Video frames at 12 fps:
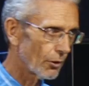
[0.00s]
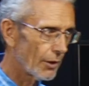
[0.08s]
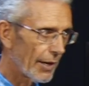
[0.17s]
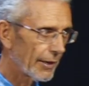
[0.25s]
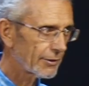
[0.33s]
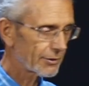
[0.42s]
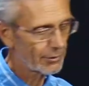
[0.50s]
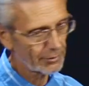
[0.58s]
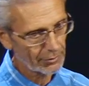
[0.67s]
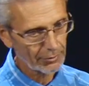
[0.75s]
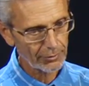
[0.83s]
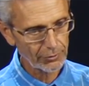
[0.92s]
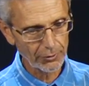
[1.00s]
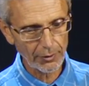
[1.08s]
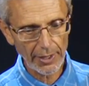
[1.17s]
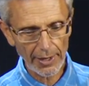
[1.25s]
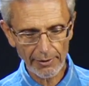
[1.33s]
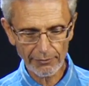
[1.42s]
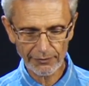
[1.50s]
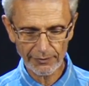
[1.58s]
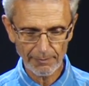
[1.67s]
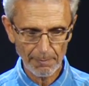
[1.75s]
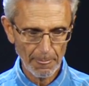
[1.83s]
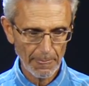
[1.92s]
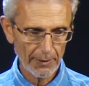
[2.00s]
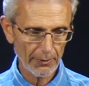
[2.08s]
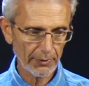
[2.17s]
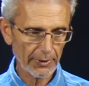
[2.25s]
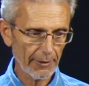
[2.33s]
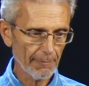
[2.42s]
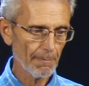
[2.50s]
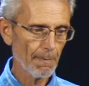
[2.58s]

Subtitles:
light, no life. Okay?